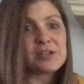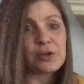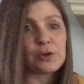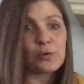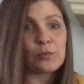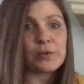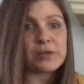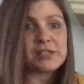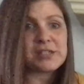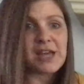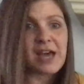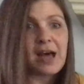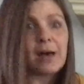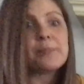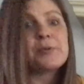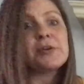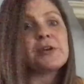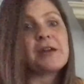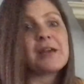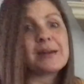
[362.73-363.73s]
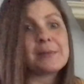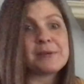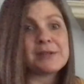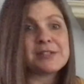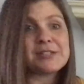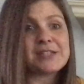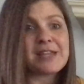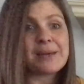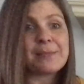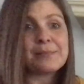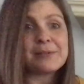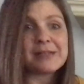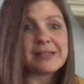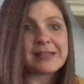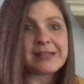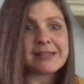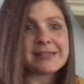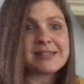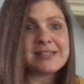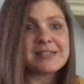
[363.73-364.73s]
are going to help your animals and
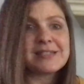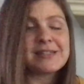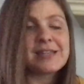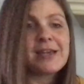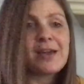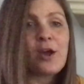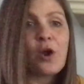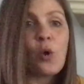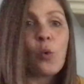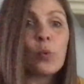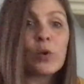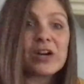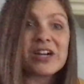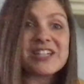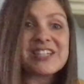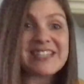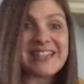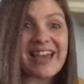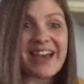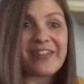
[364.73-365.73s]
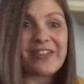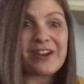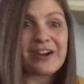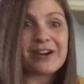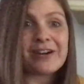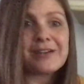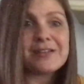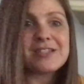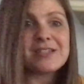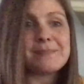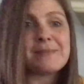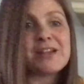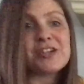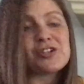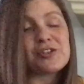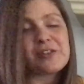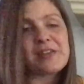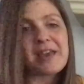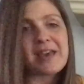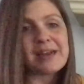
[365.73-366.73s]
plants work together to make
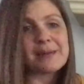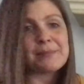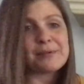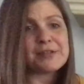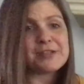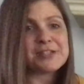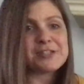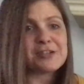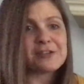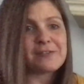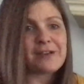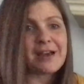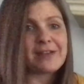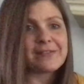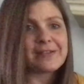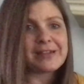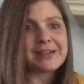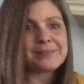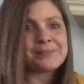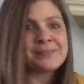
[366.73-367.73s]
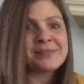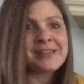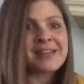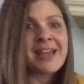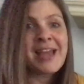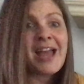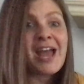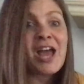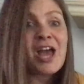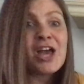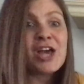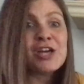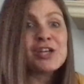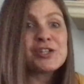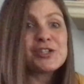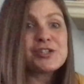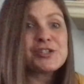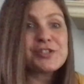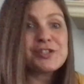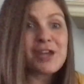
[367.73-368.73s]
sure the animal is surviving.
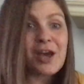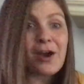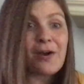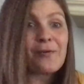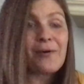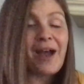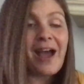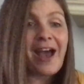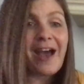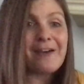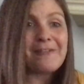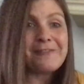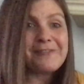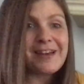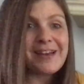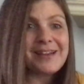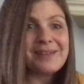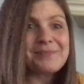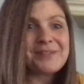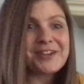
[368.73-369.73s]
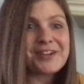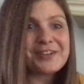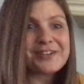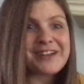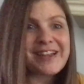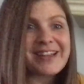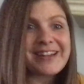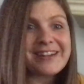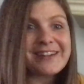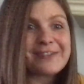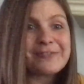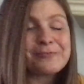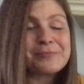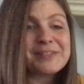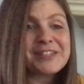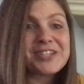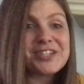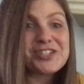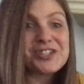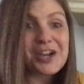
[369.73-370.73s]
So have fun, be creative,
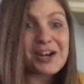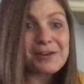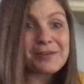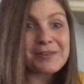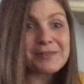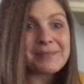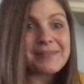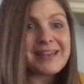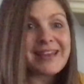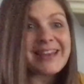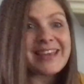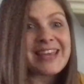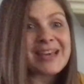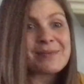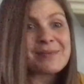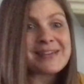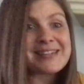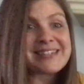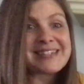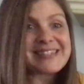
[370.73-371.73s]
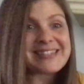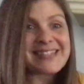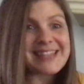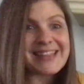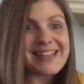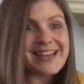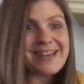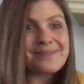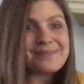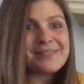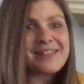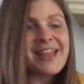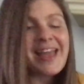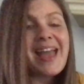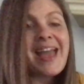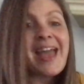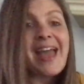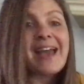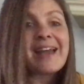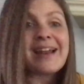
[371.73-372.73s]
please share with me. I can't wait to see them,
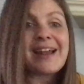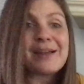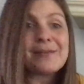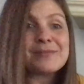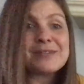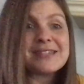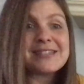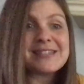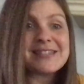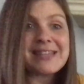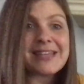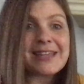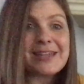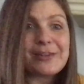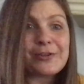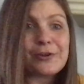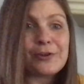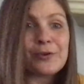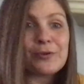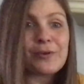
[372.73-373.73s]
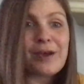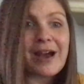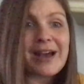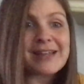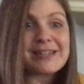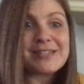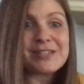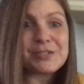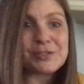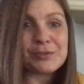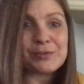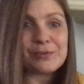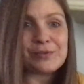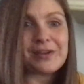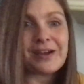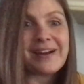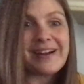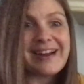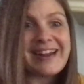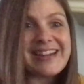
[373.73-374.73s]
and I will see you guys soon.
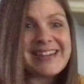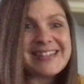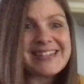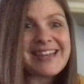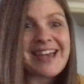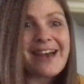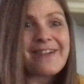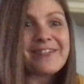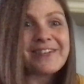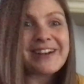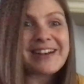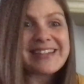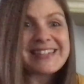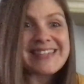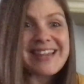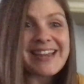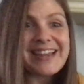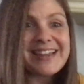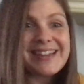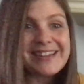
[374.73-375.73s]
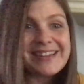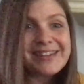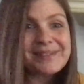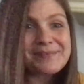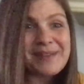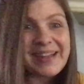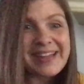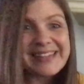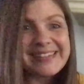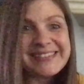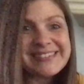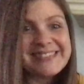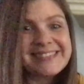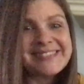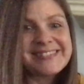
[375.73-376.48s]
All right, have a great day. Bye.